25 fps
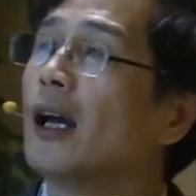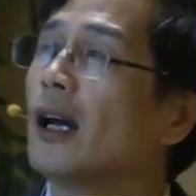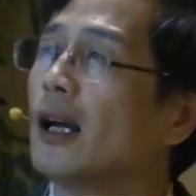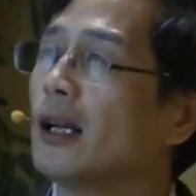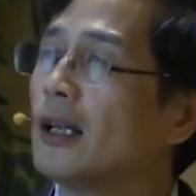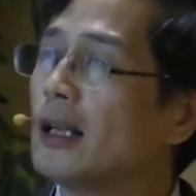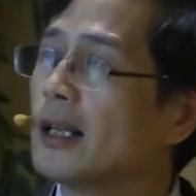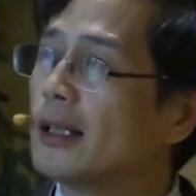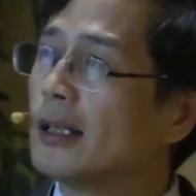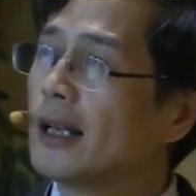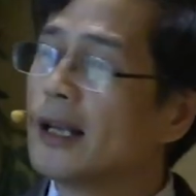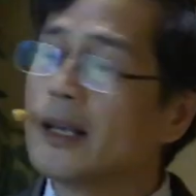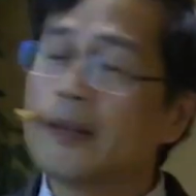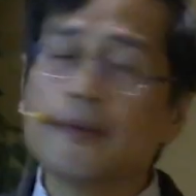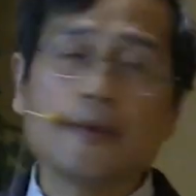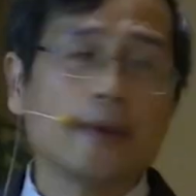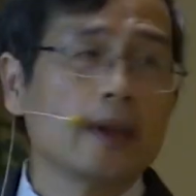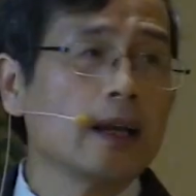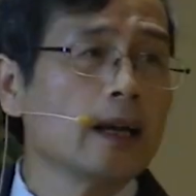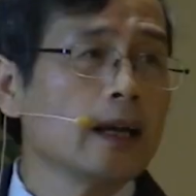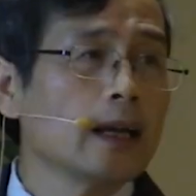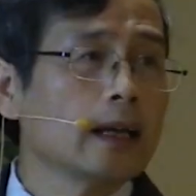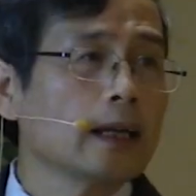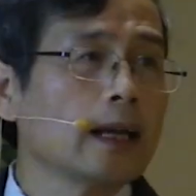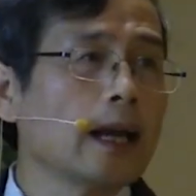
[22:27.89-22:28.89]
and then
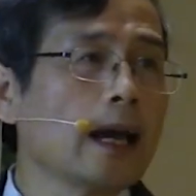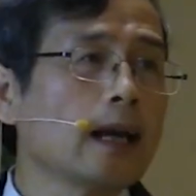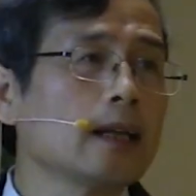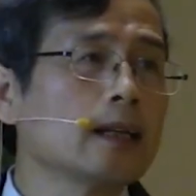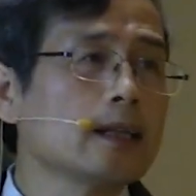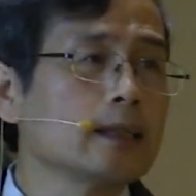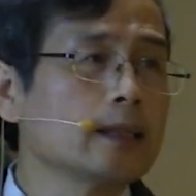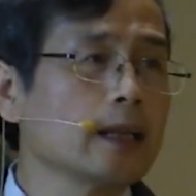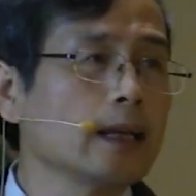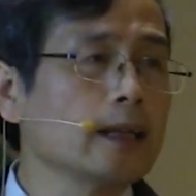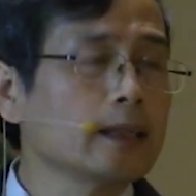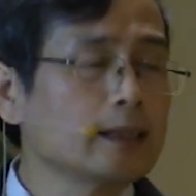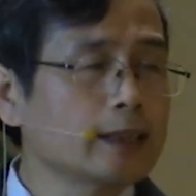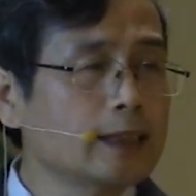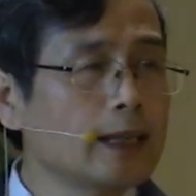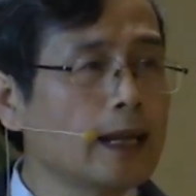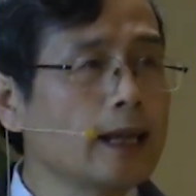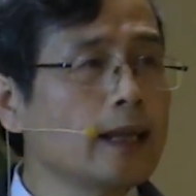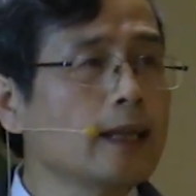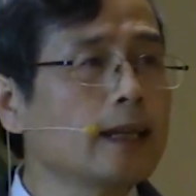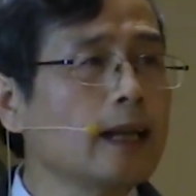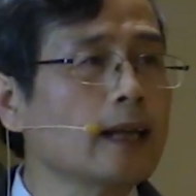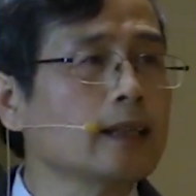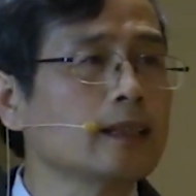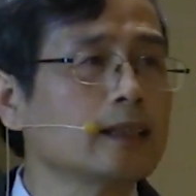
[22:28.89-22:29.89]
get the
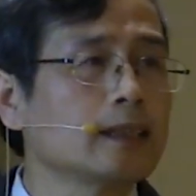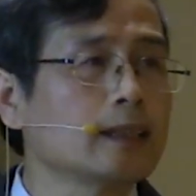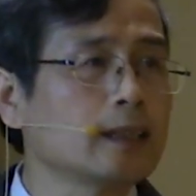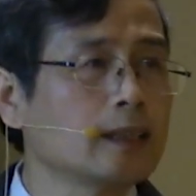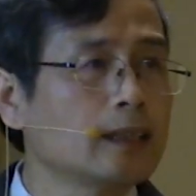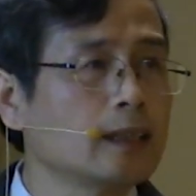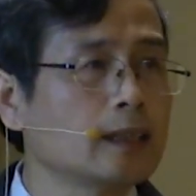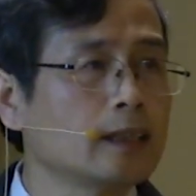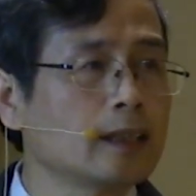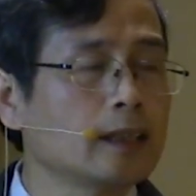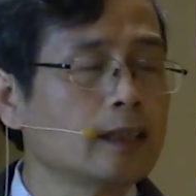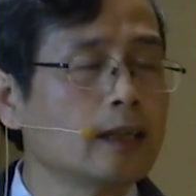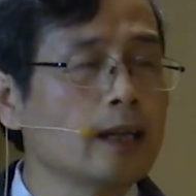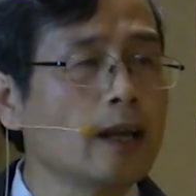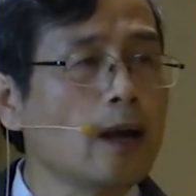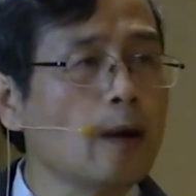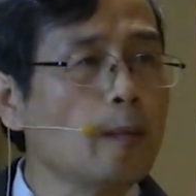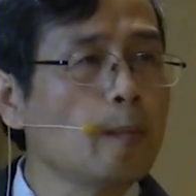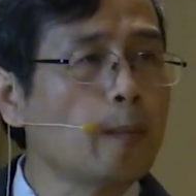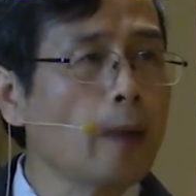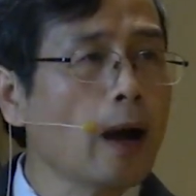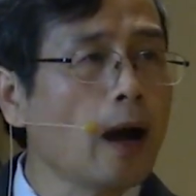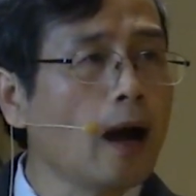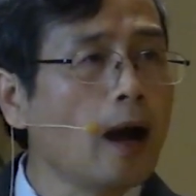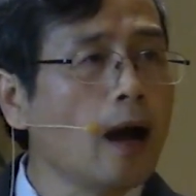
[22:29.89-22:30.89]
stainless
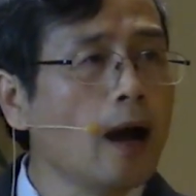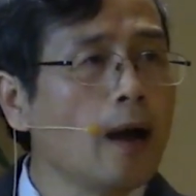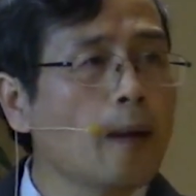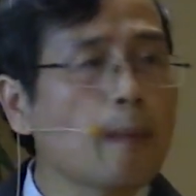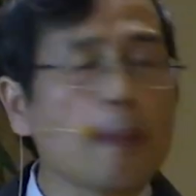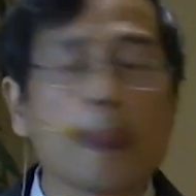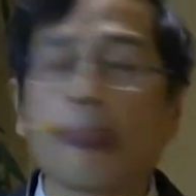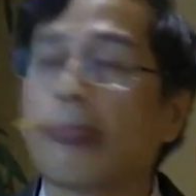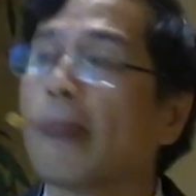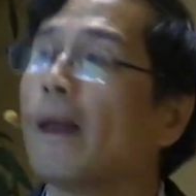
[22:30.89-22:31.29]
steel bar